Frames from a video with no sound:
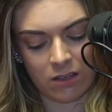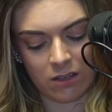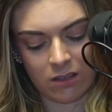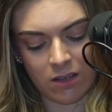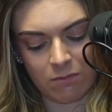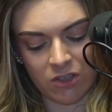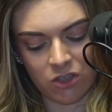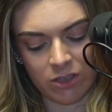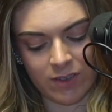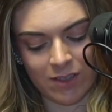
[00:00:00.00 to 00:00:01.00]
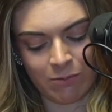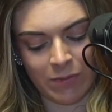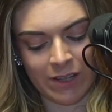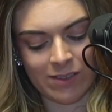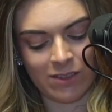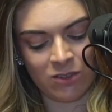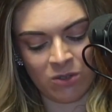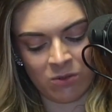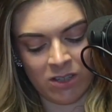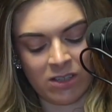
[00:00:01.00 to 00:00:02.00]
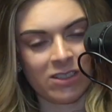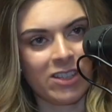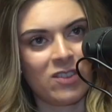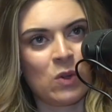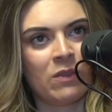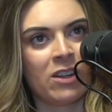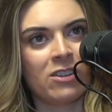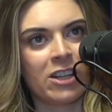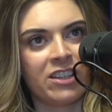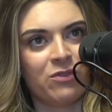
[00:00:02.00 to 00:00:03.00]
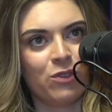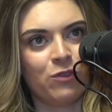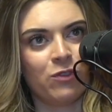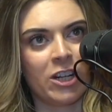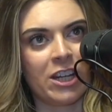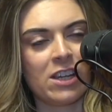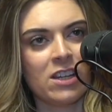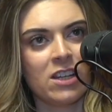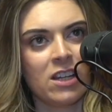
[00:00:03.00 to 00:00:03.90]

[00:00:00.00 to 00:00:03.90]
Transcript: Admission is $10 at the door. Kids 12 and under get in for free.